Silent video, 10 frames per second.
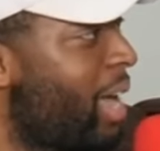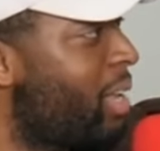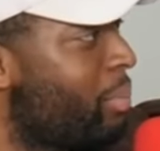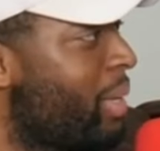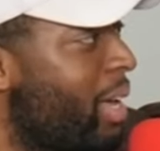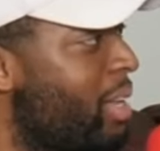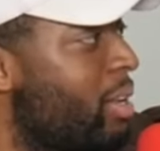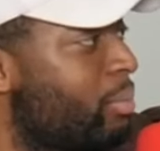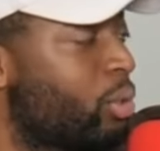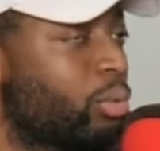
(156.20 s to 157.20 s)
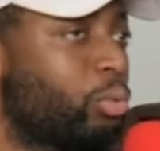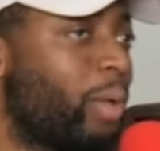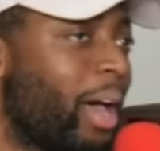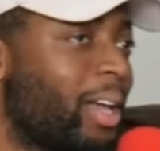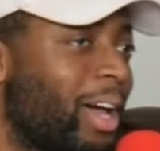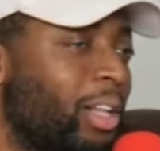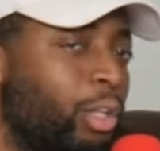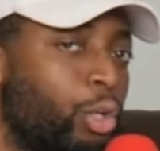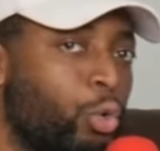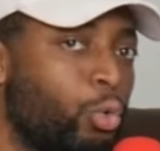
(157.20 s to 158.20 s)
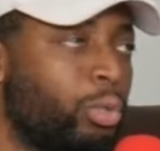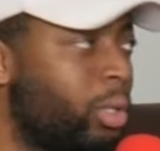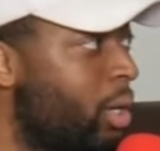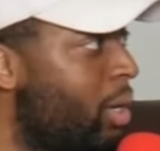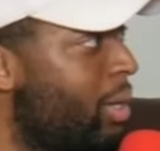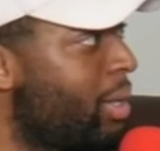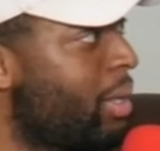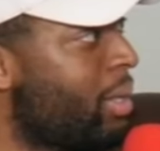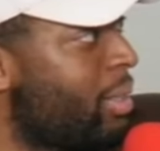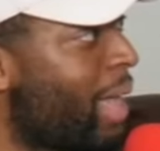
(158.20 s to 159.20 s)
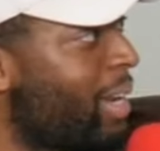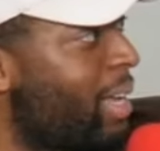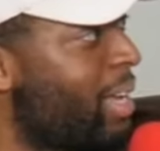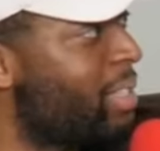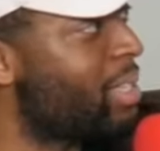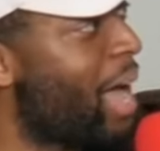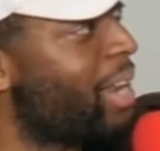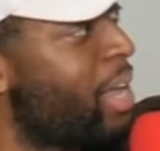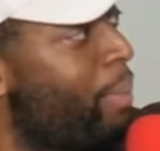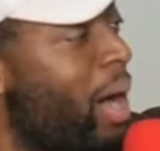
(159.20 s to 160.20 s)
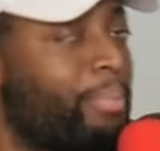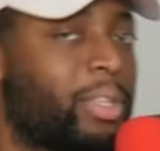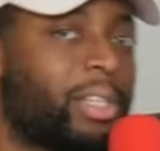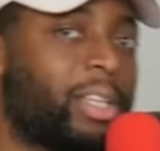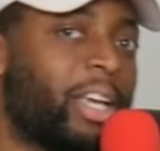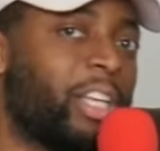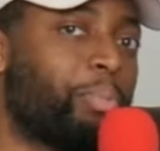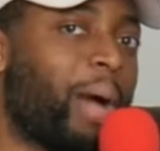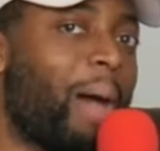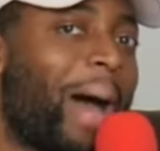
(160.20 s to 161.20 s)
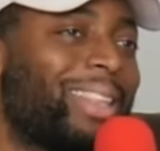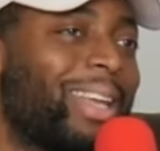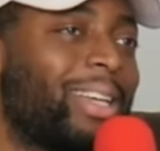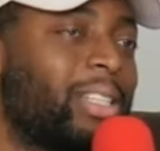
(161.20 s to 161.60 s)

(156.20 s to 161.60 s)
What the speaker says: element in him. So to allude that he's not hip hop to say he's pop, I think it's